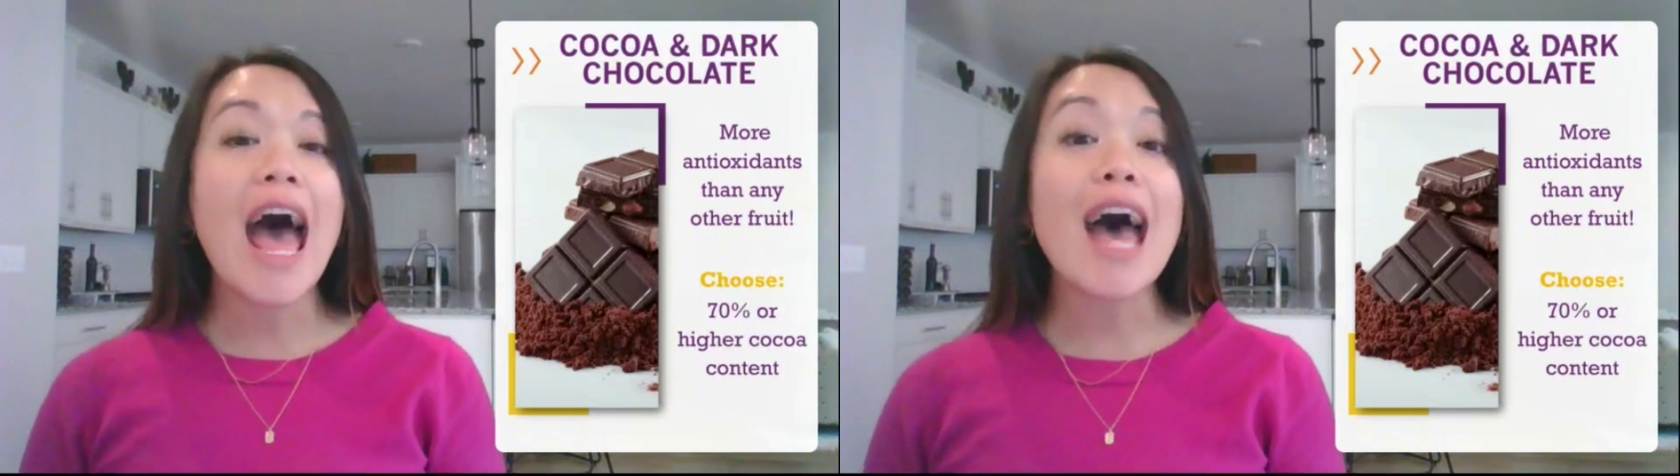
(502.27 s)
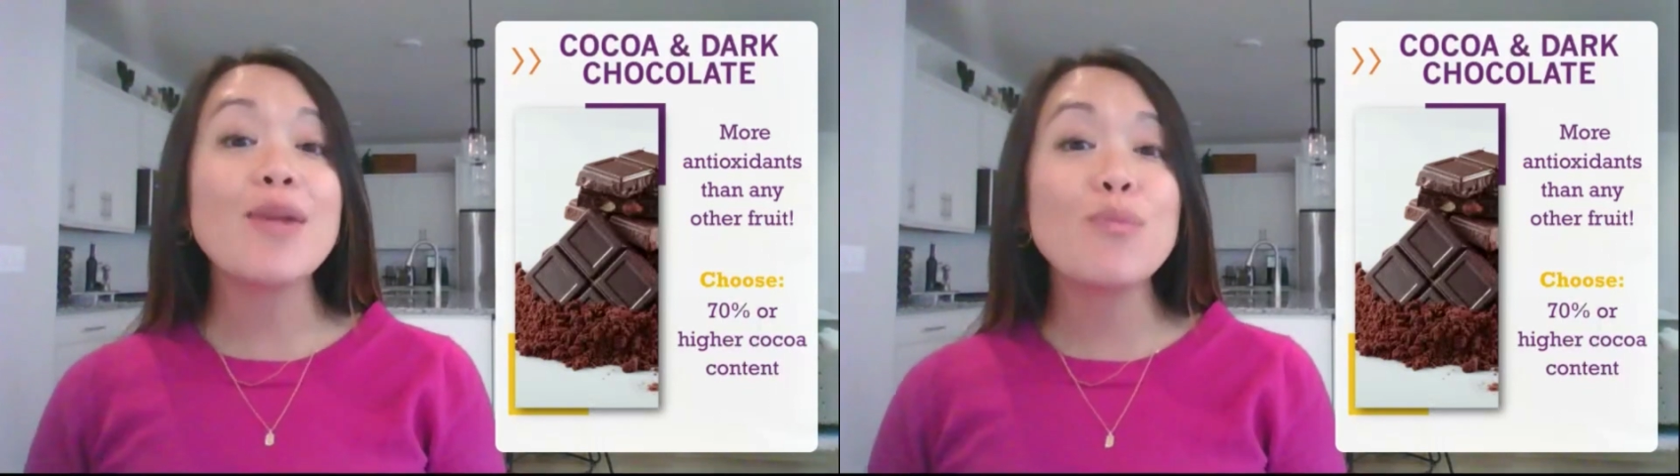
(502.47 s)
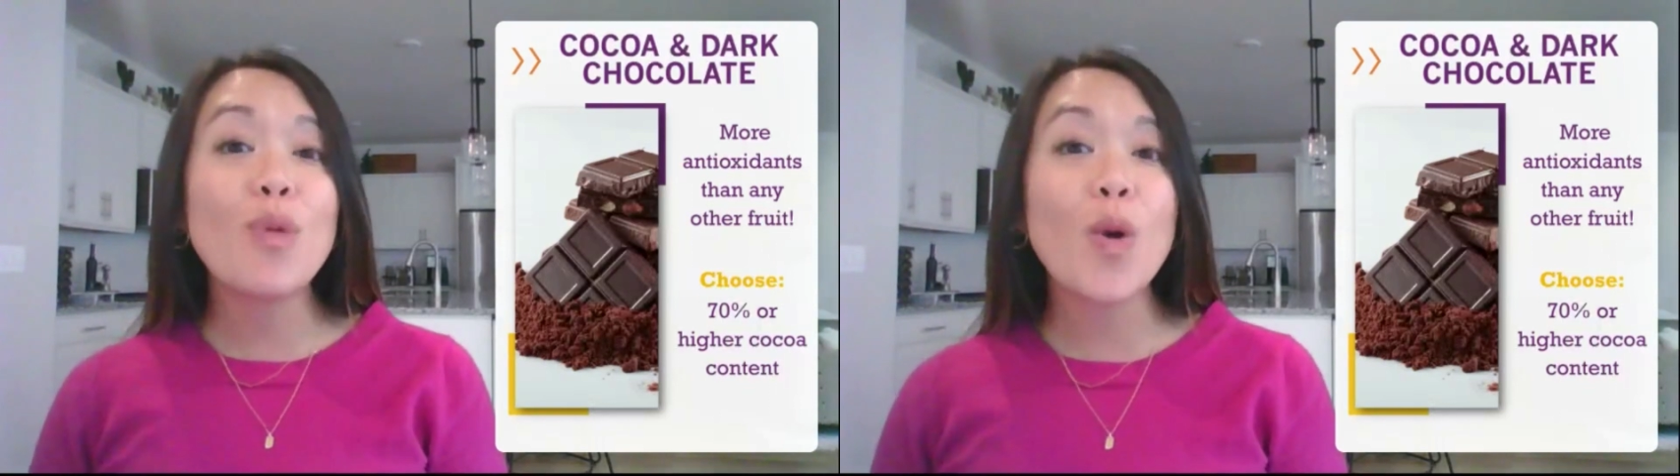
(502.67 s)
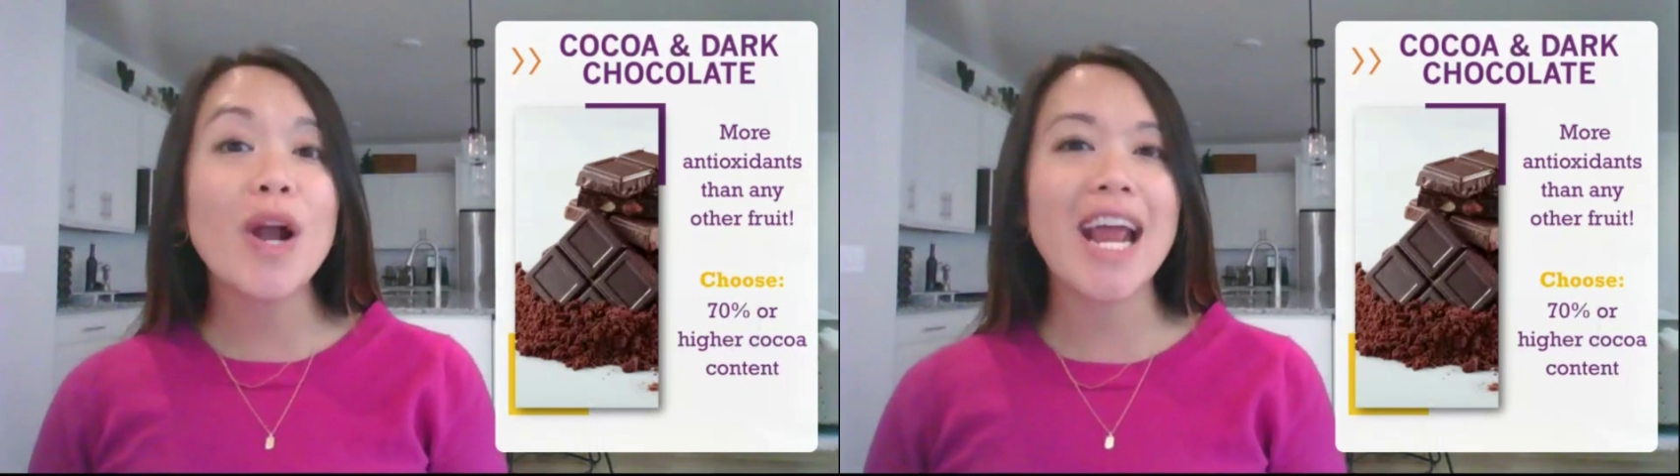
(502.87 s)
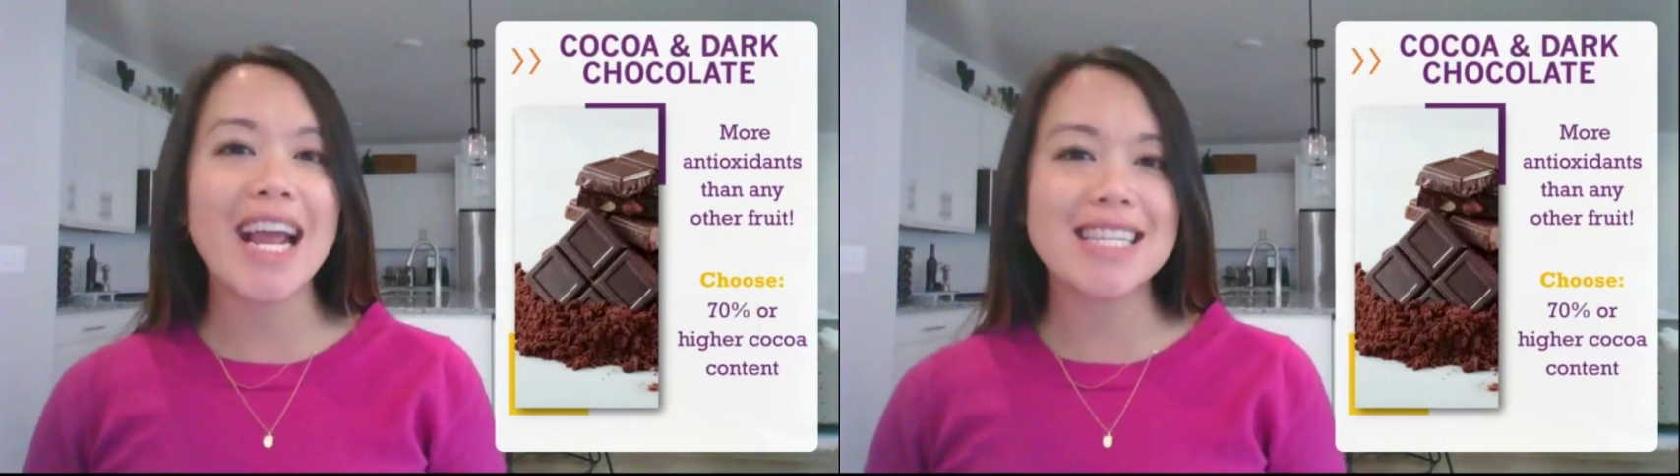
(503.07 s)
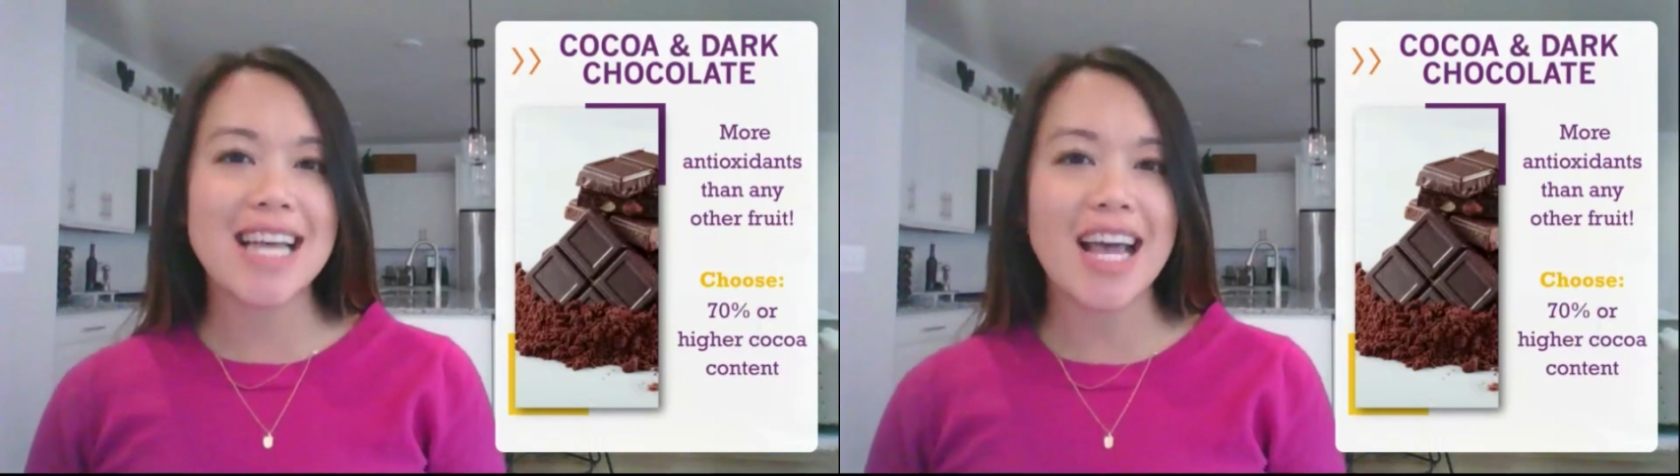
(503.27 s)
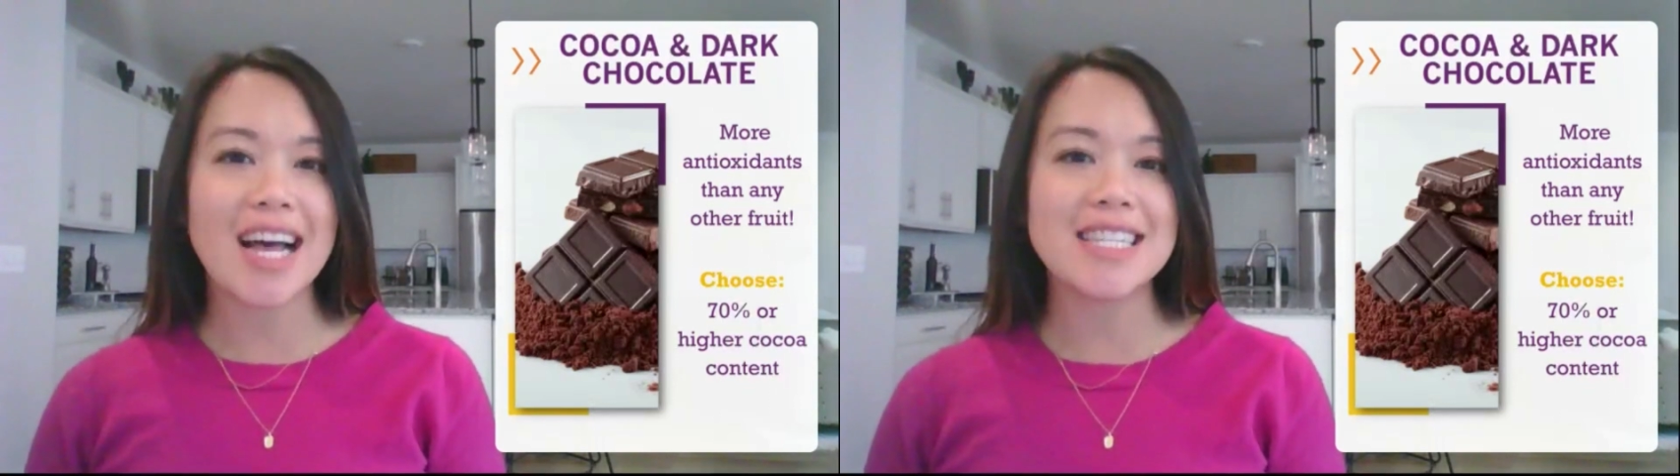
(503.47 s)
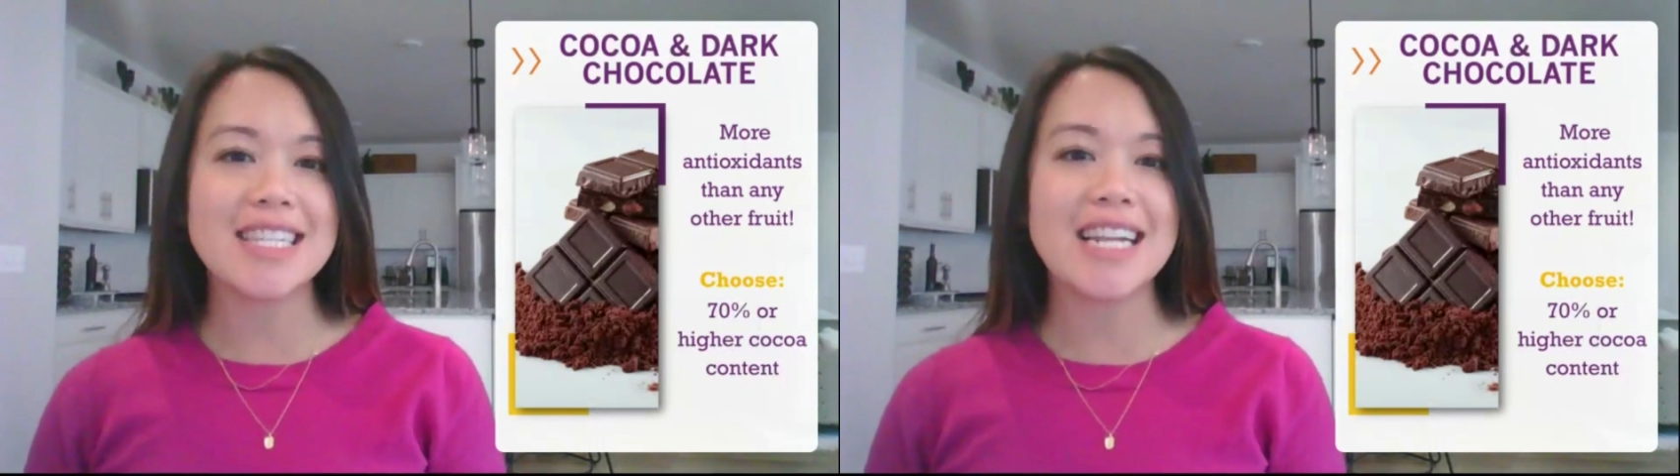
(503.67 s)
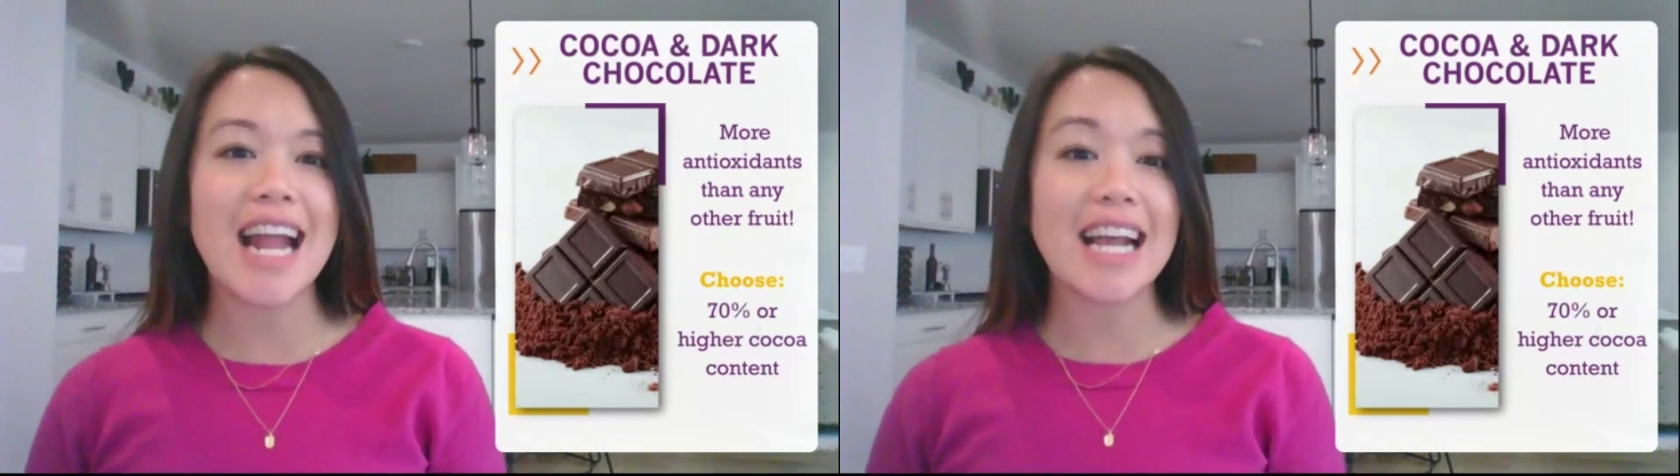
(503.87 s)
had more antioxidant